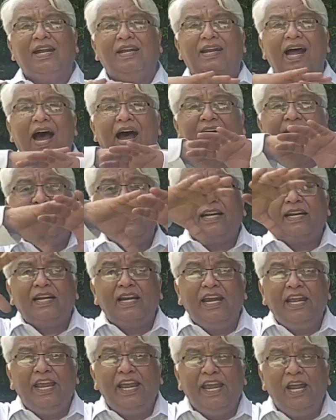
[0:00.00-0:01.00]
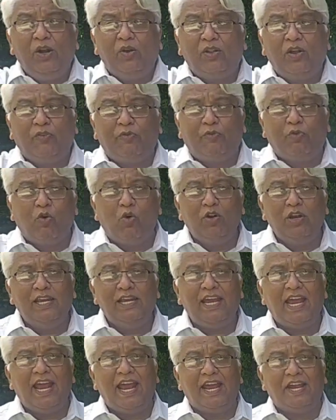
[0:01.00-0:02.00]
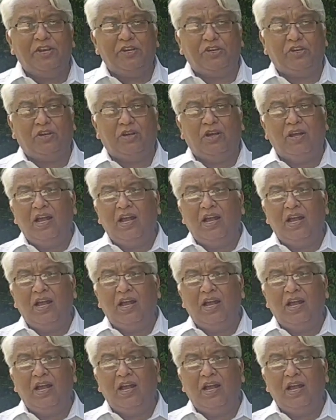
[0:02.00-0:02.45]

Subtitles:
directly into the foliage.